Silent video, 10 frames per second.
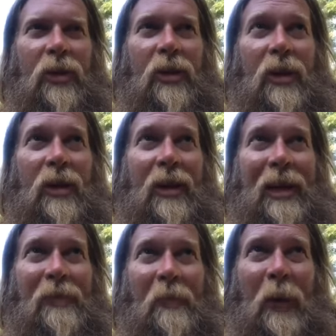the
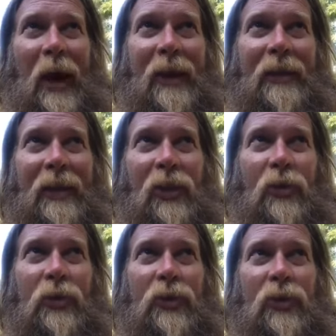impact that
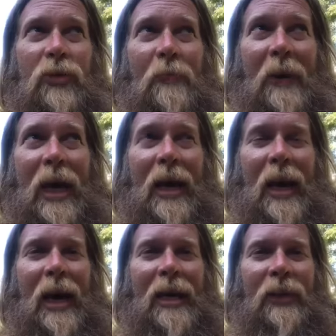those men
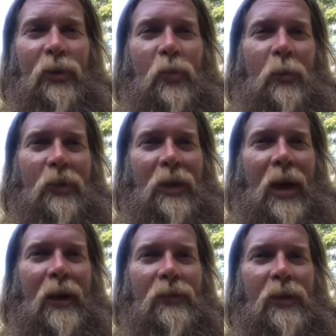had in those people's
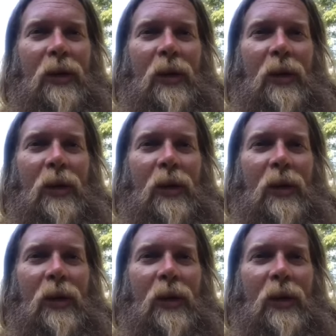lives